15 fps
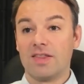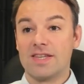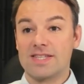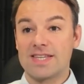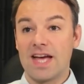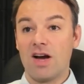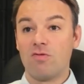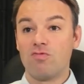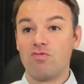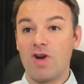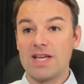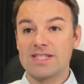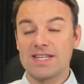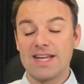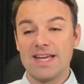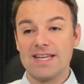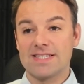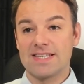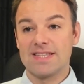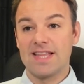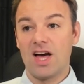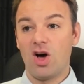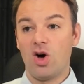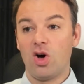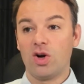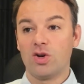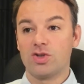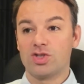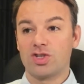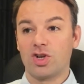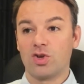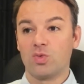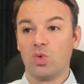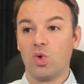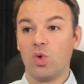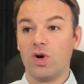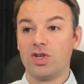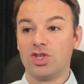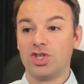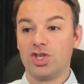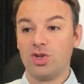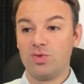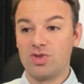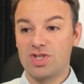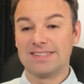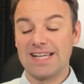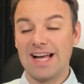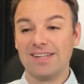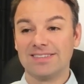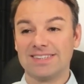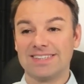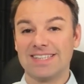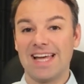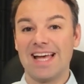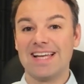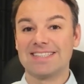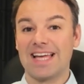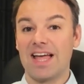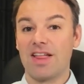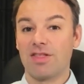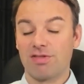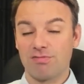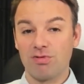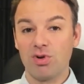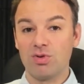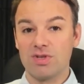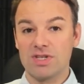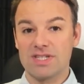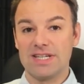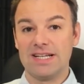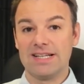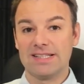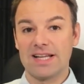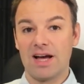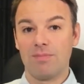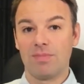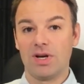the sound resonates in that hollow stud wall and shoots downstairs through the ceiling down